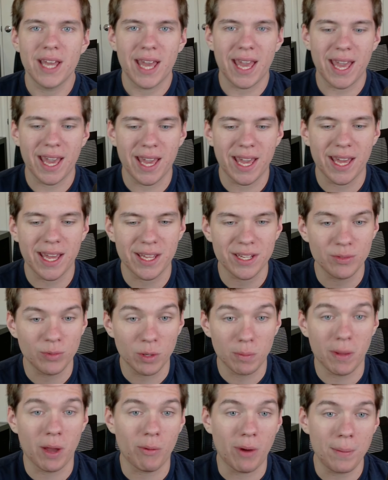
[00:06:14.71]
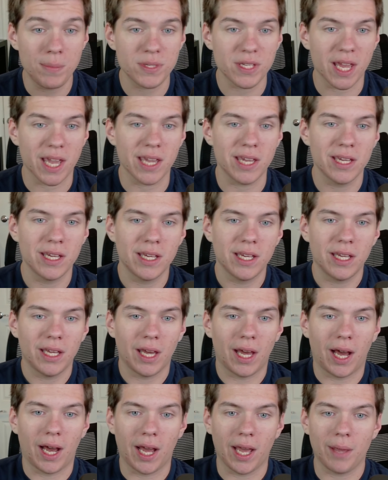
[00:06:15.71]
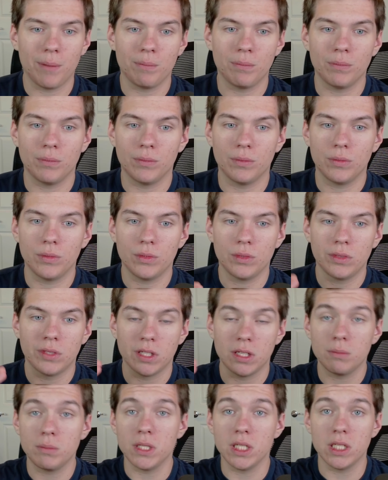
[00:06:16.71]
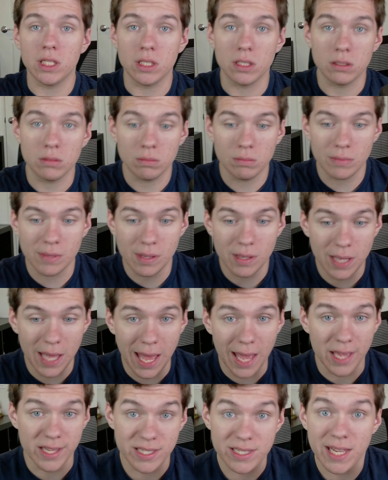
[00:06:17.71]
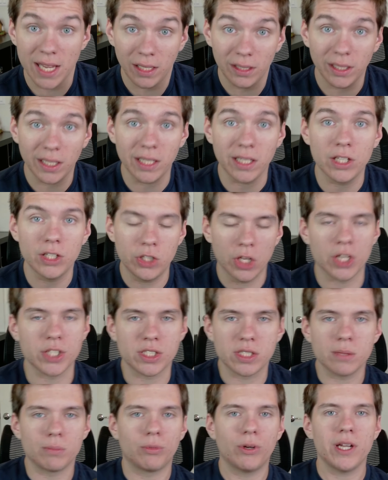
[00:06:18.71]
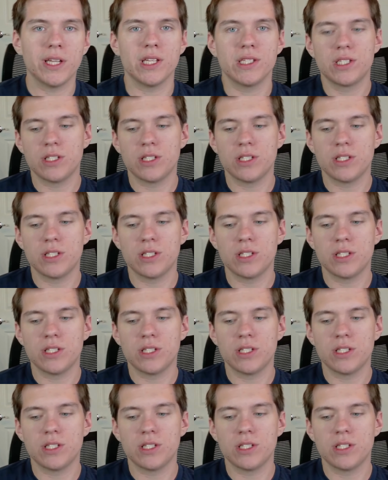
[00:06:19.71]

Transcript: And with my website, I'm going to be selling custom prints.